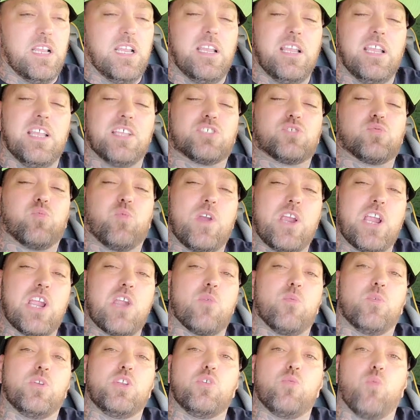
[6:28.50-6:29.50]
it's
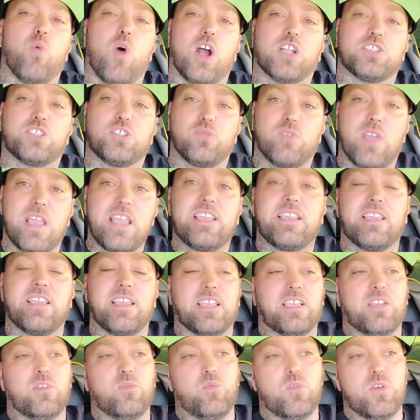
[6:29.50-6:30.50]
weird when you watch who they
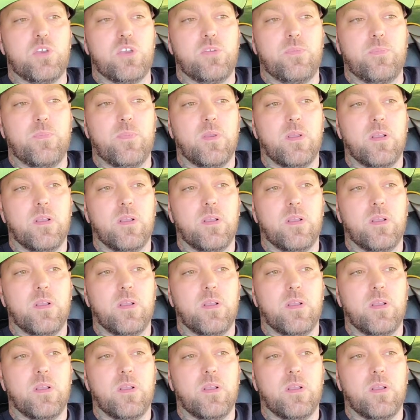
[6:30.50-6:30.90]
kick it with.